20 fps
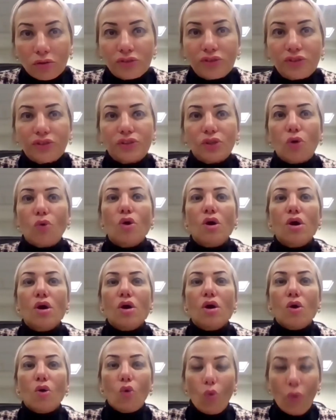So
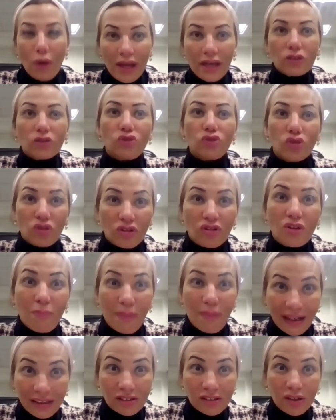we took the
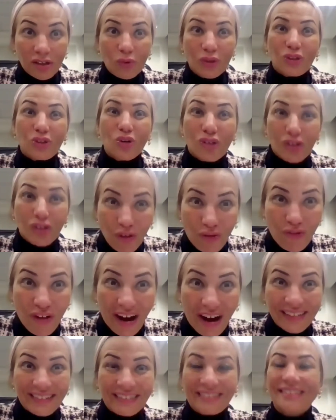battle, we took the
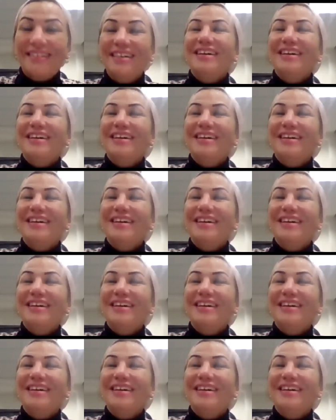fight,